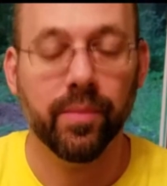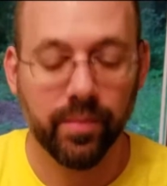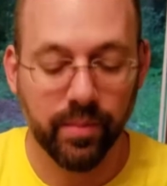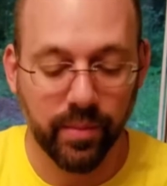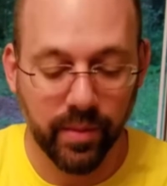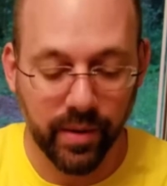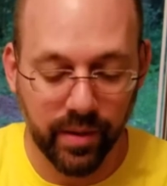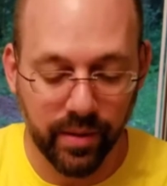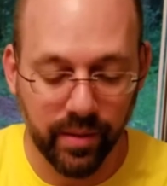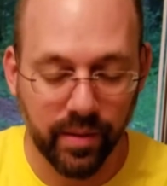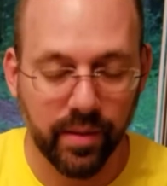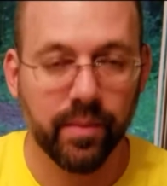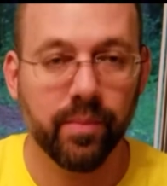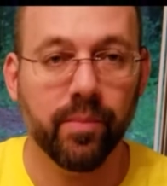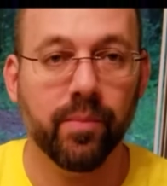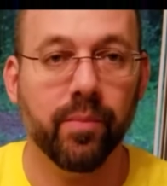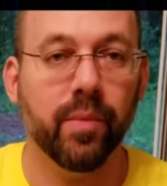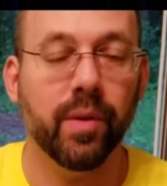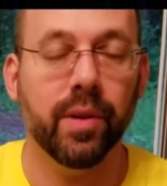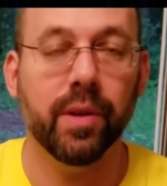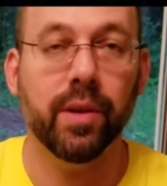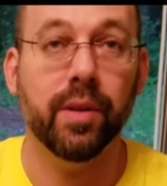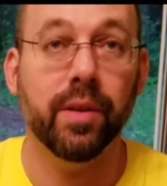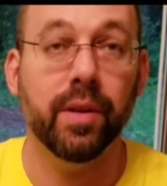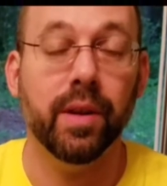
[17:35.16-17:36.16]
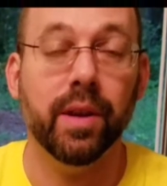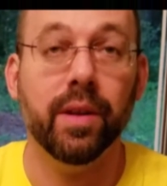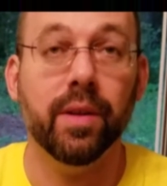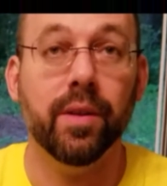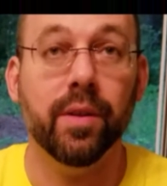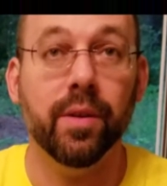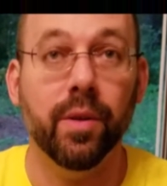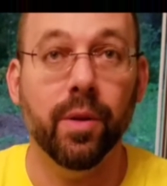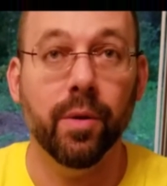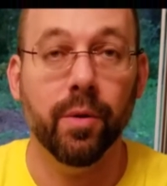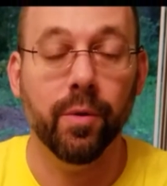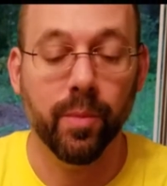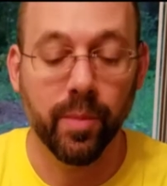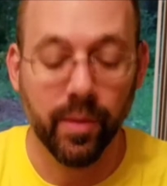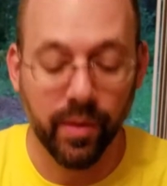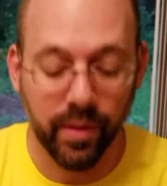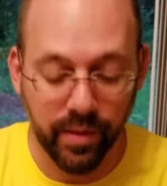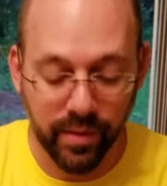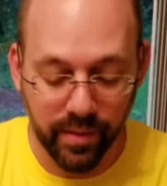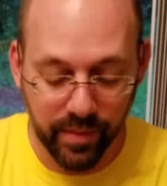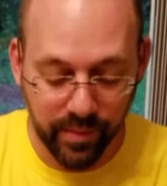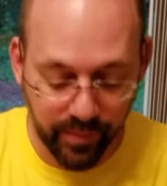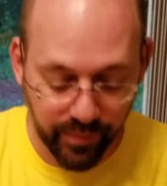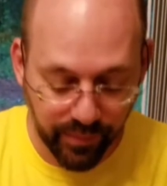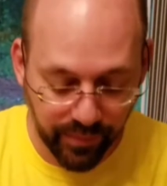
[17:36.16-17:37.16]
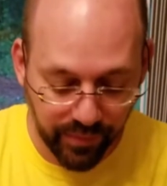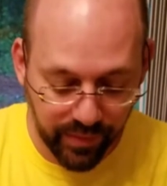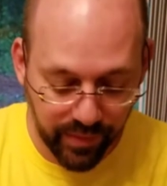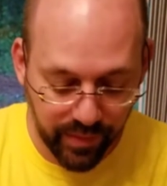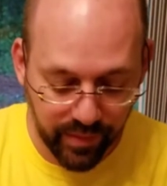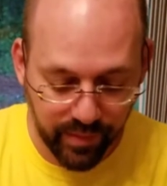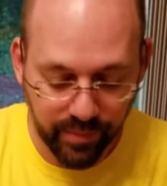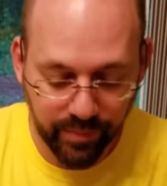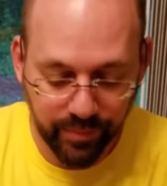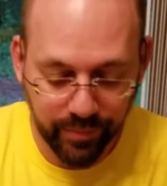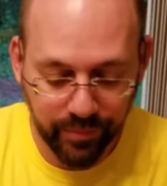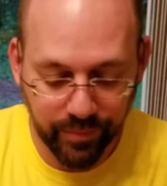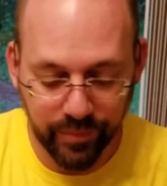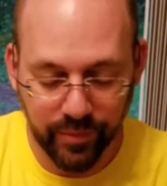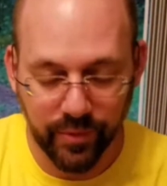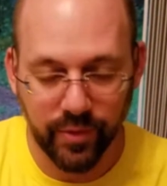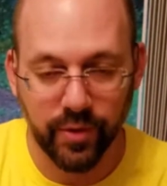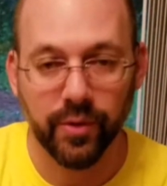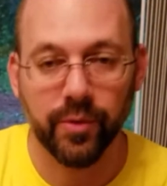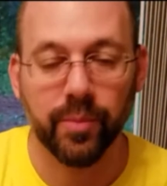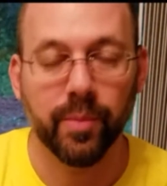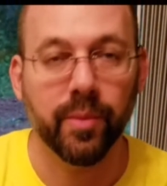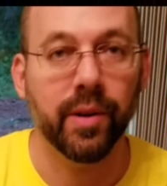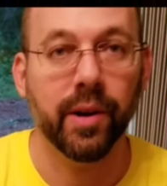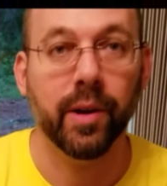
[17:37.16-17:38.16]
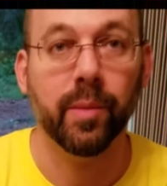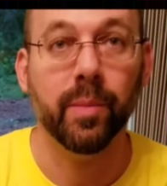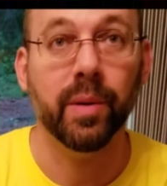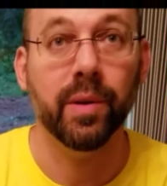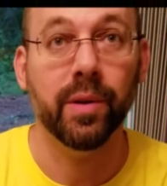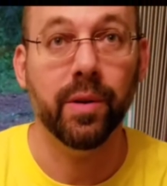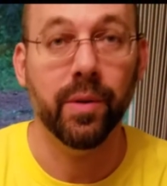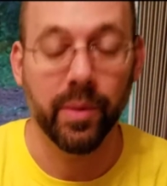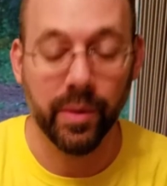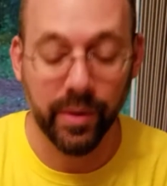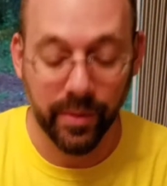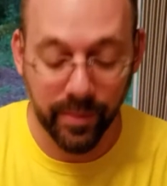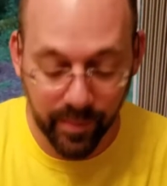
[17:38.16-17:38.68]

what you need to do, but just what I've been doing.